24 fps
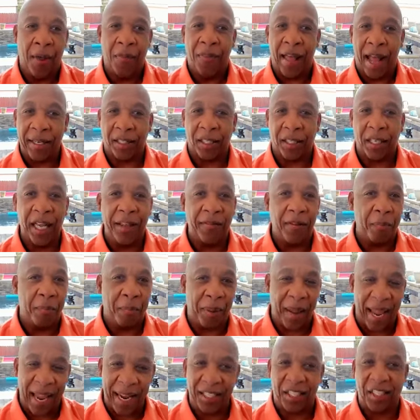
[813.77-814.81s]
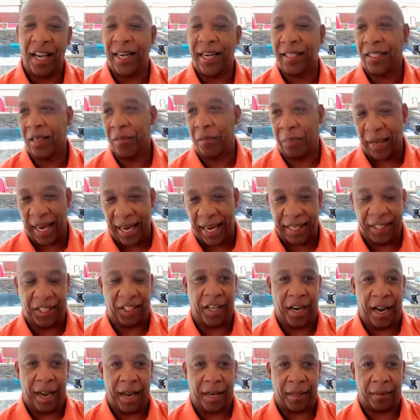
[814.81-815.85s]
That's living paycheck to
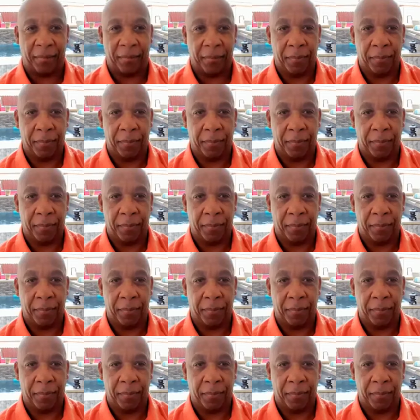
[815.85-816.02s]
paycheck.